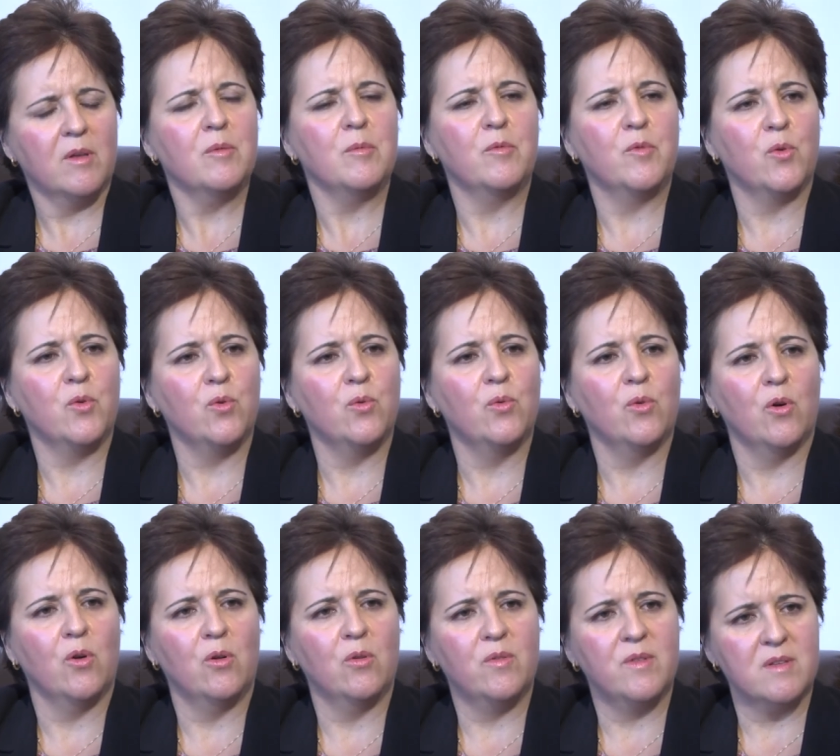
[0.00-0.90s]
for you
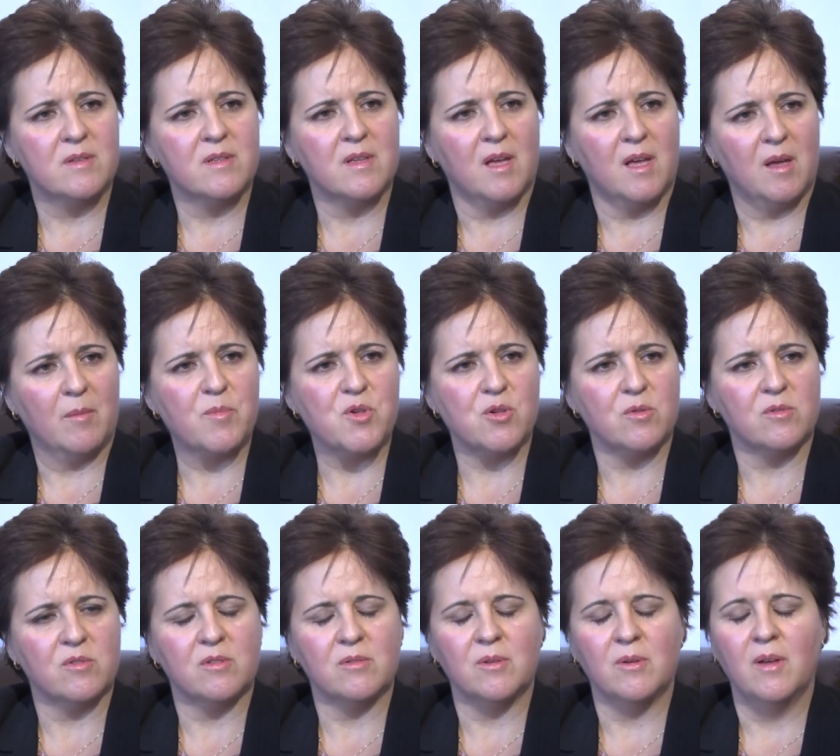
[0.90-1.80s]
all of these
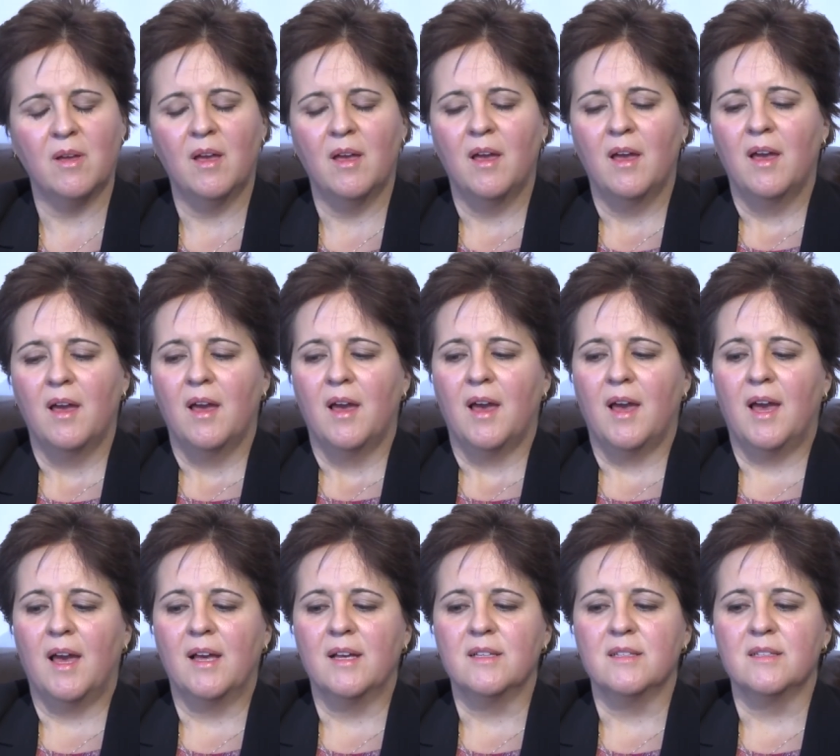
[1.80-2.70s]
actions. Yeah. No?
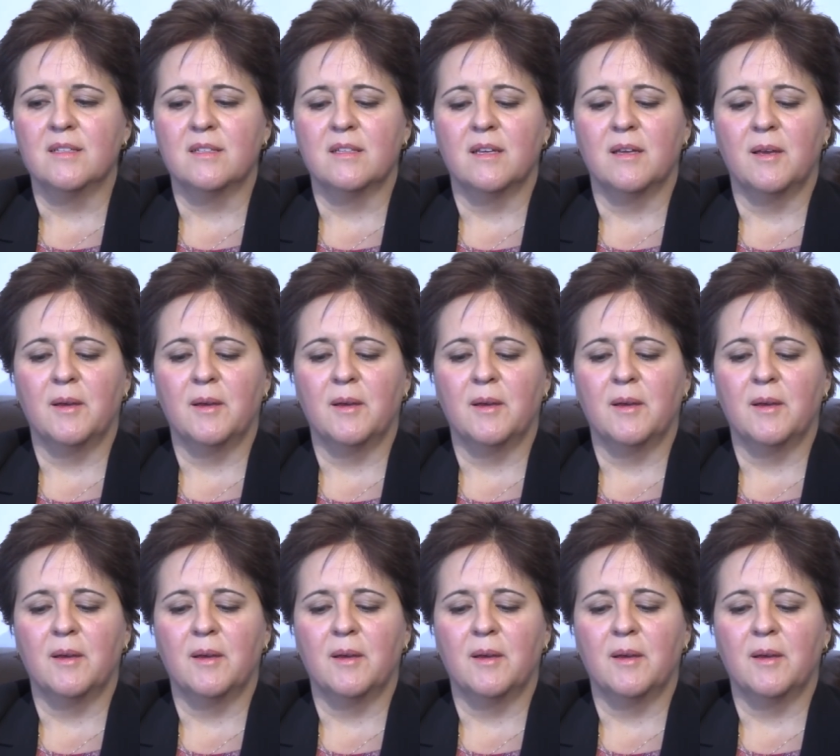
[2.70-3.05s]
And